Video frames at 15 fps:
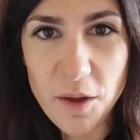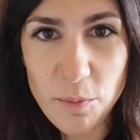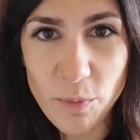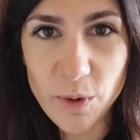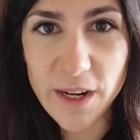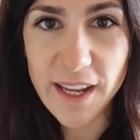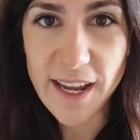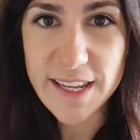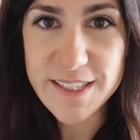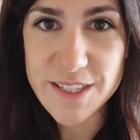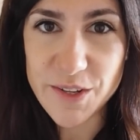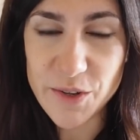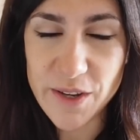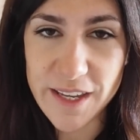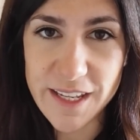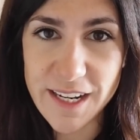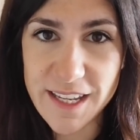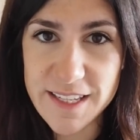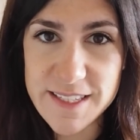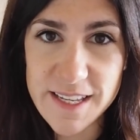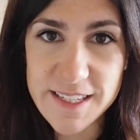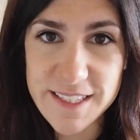Morning guys, so it
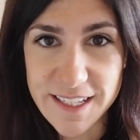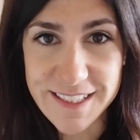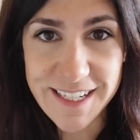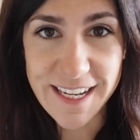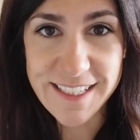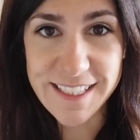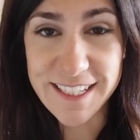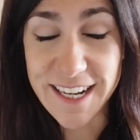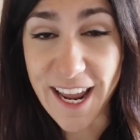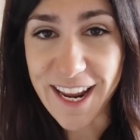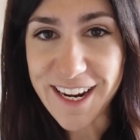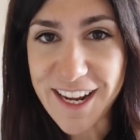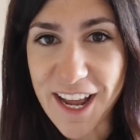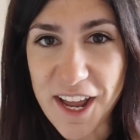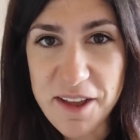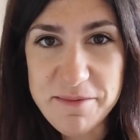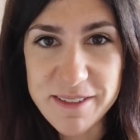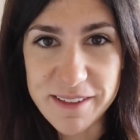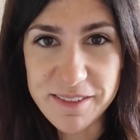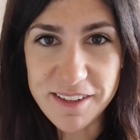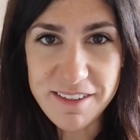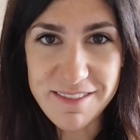is Sunday today. I'm
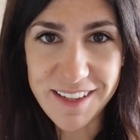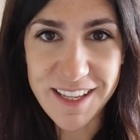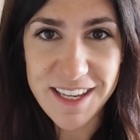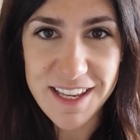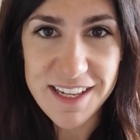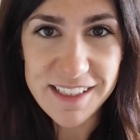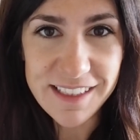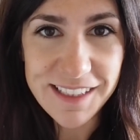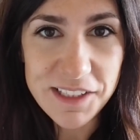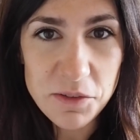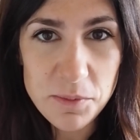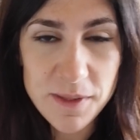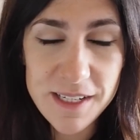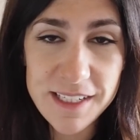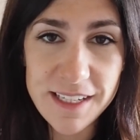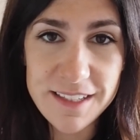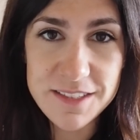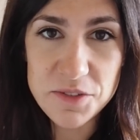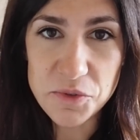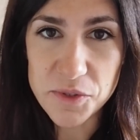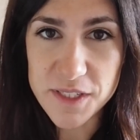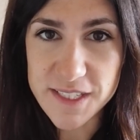definitely feeling a little bit
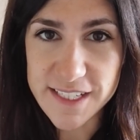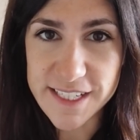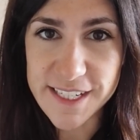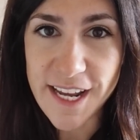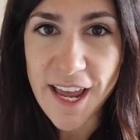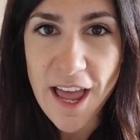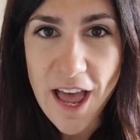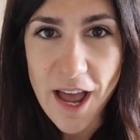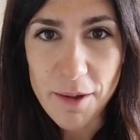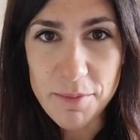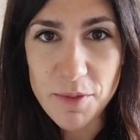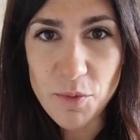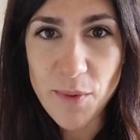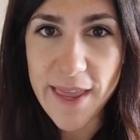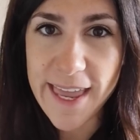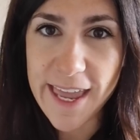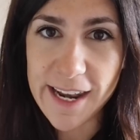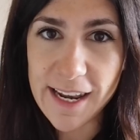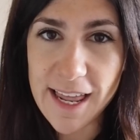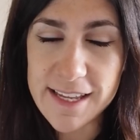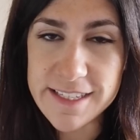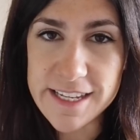exhausted. The
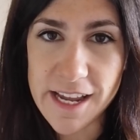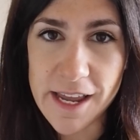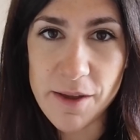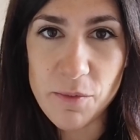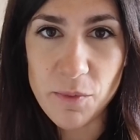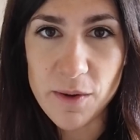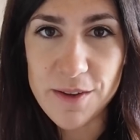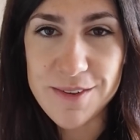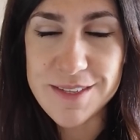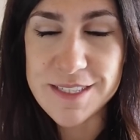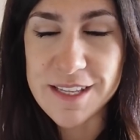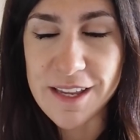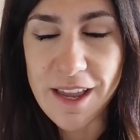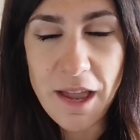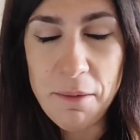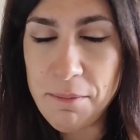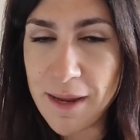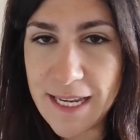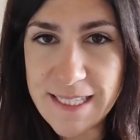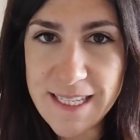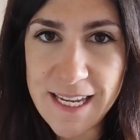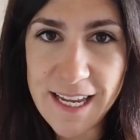weekend last night was
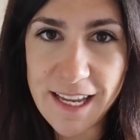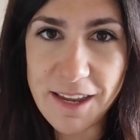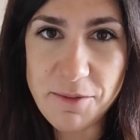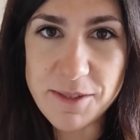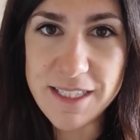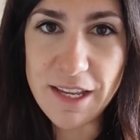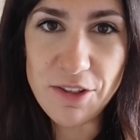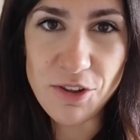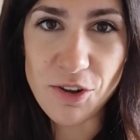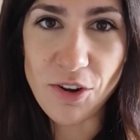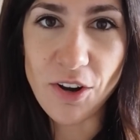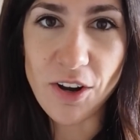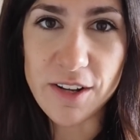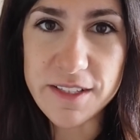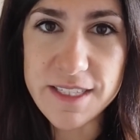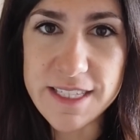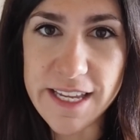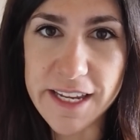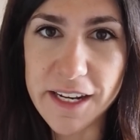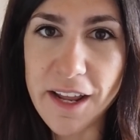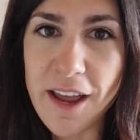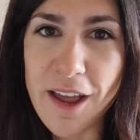amazing. It was such a good
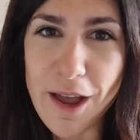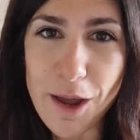concert.